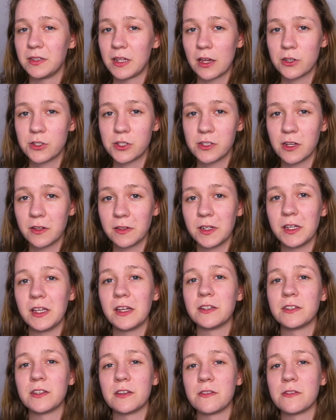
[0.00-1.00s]
nationality
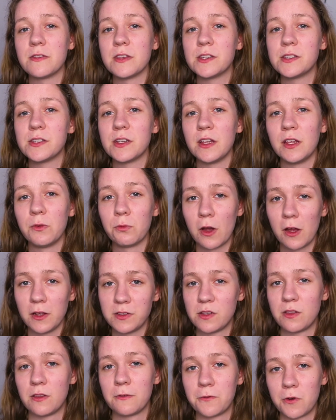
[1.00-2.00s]
and ethnicity
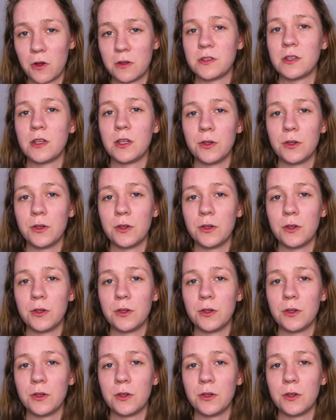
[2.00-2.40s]
rides at the front in